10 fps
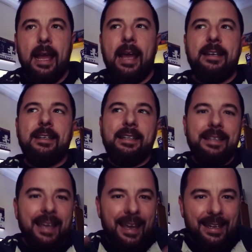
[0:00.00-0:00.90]
And
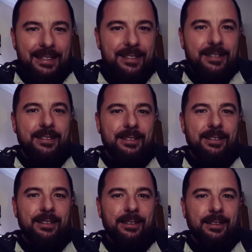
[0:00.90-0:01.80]
yes,
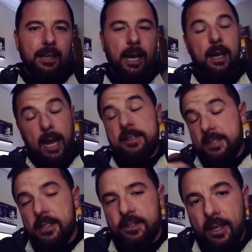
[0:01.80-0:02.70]
I
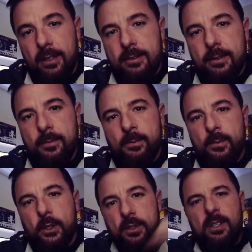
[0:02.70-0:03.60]
said yes.
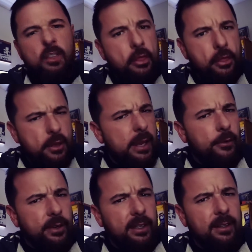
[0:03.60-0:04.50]
Because in
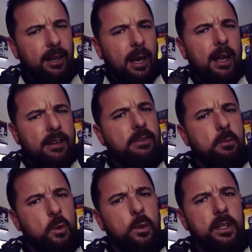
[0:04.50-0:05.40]
theory, I have a
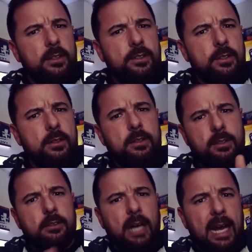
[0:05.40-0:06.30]
mortgage
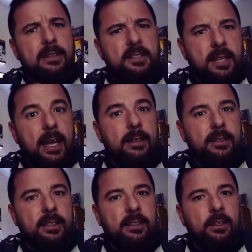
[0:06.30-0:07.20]
still
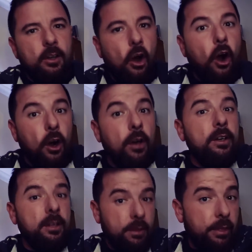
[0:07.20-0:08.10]
outstanding
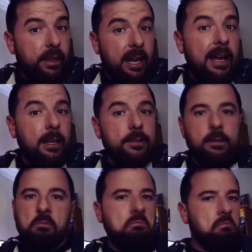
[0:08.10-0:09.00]
on the house.
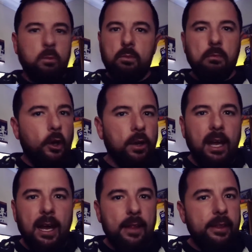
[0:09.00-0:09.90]
No
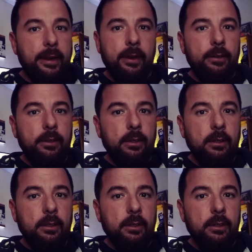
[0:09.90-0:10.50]
lie there.